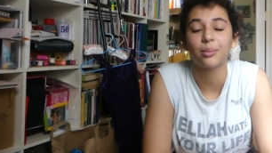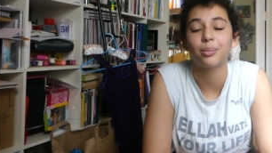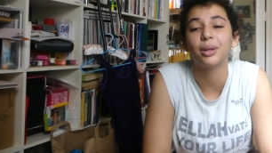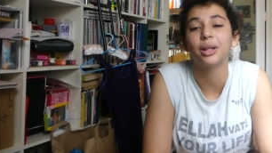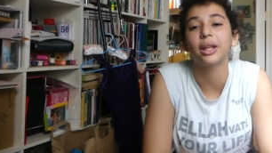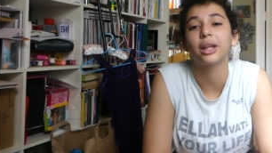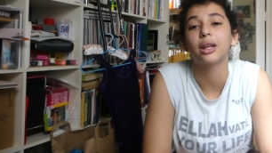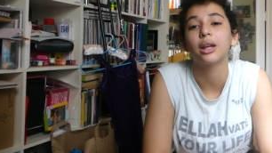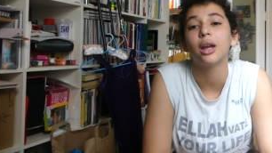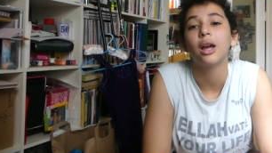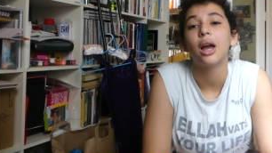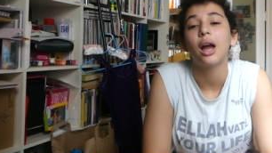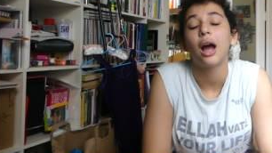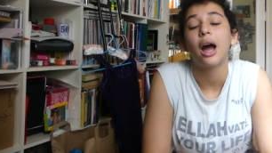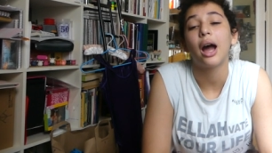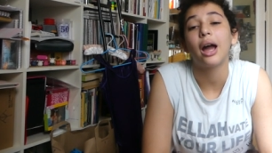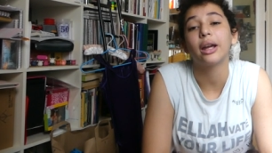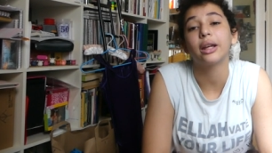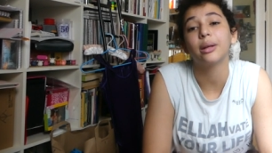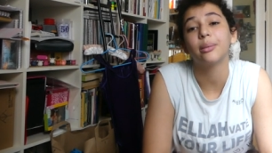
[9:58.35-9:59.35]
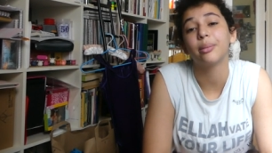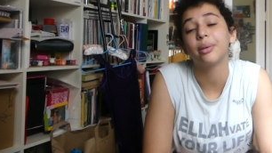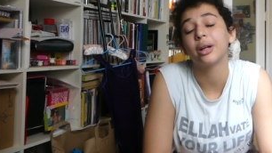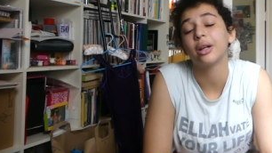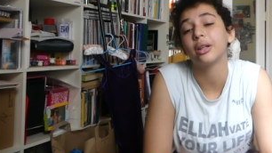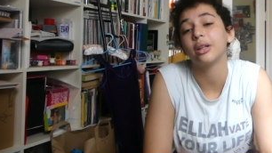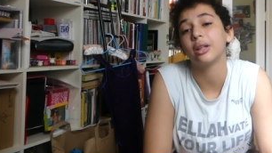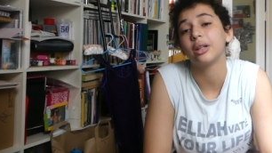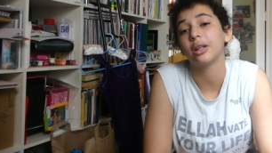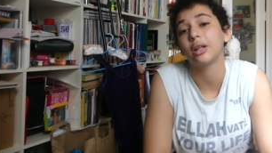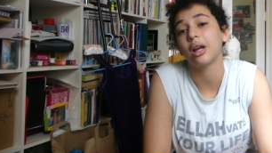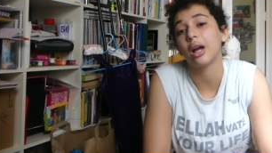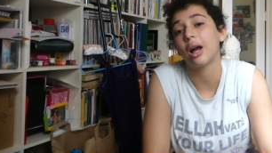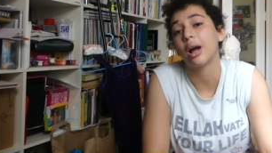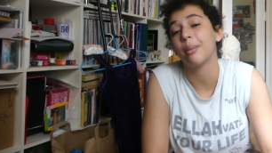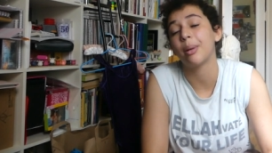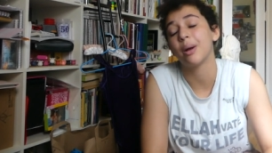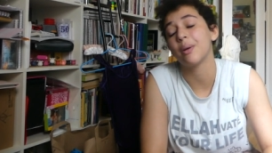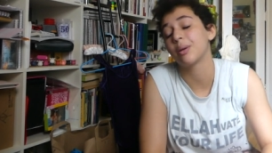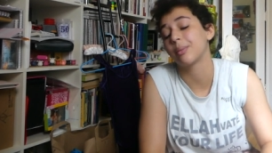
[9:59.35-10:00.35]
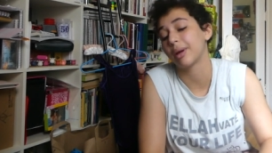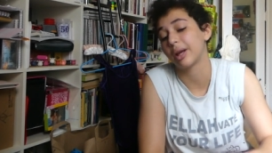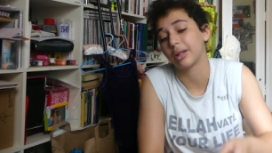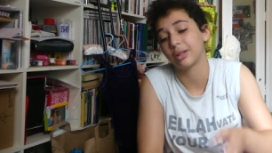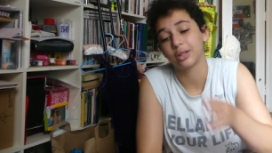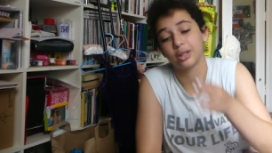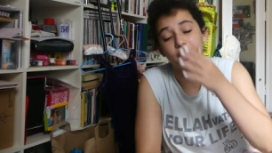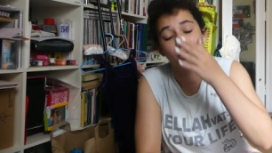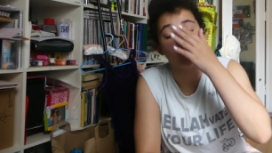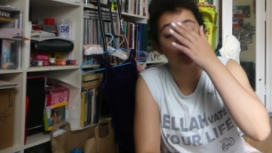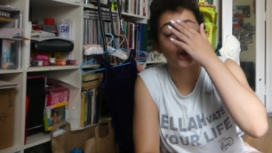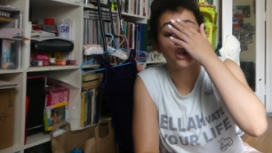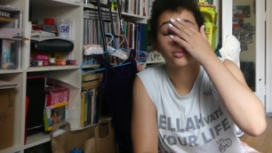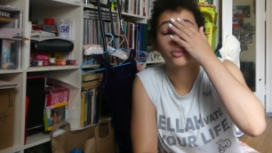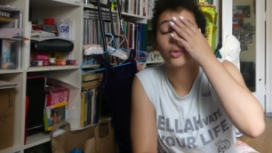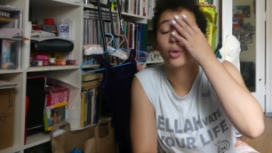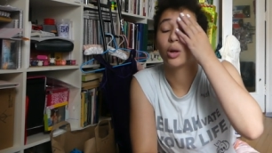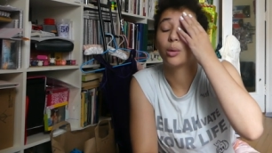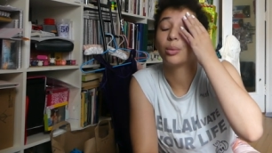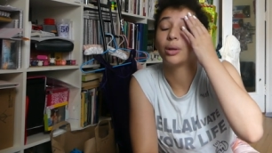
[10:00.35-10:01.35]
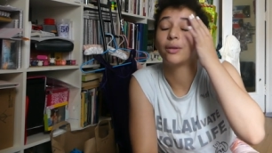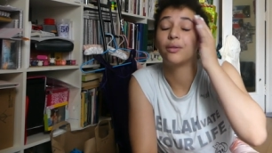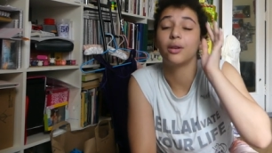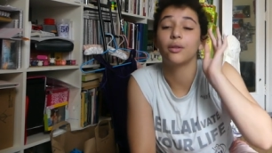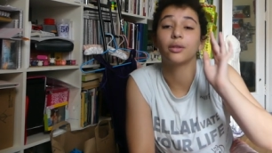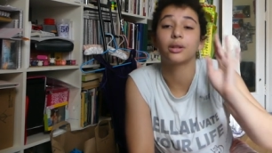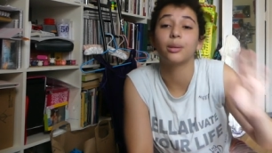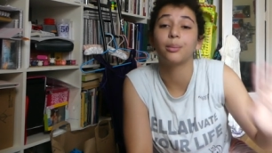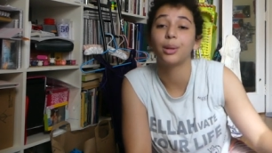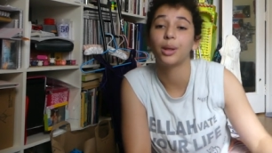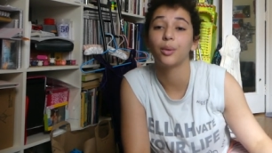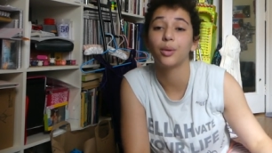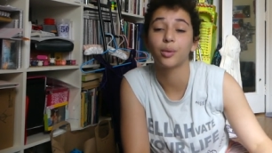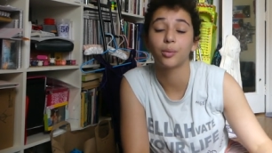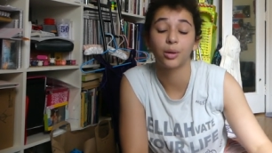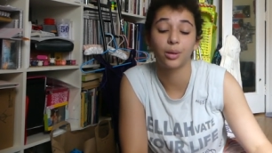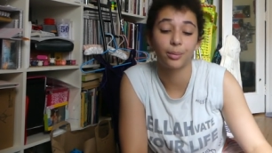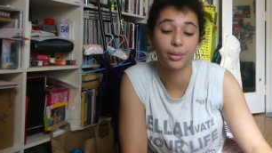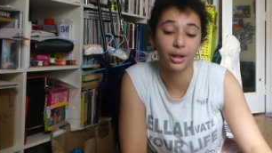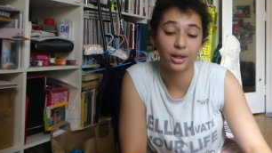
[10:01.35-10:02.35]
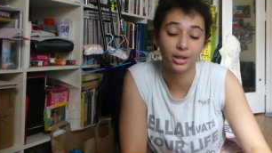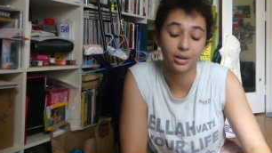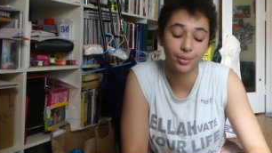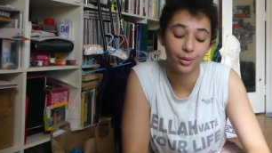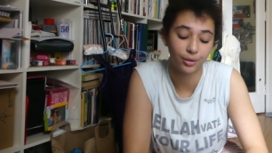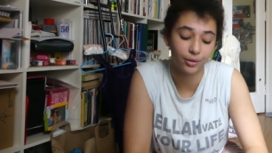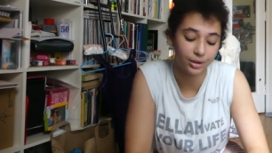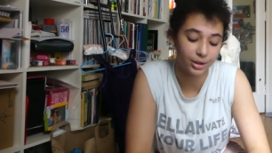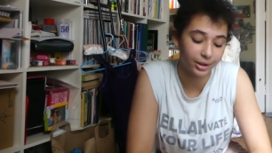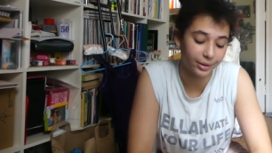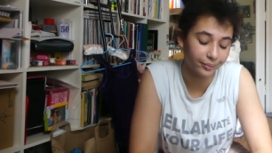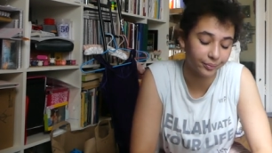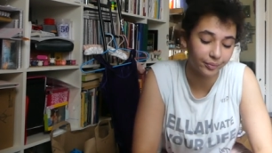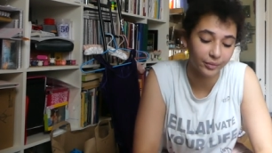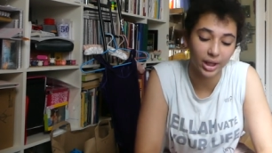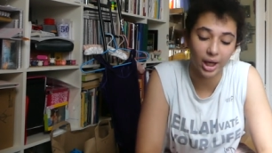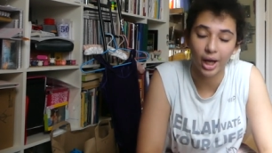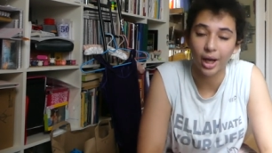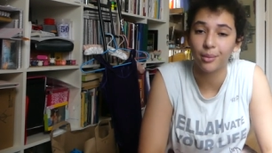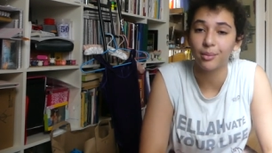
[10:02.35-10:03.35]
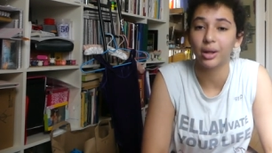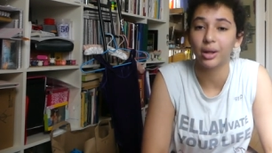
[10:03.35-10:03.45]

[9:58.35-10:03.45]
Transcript: But, like, I can barely my ring bathrooms have always been horrible. I've never competed with a ring balance in my routine. I'm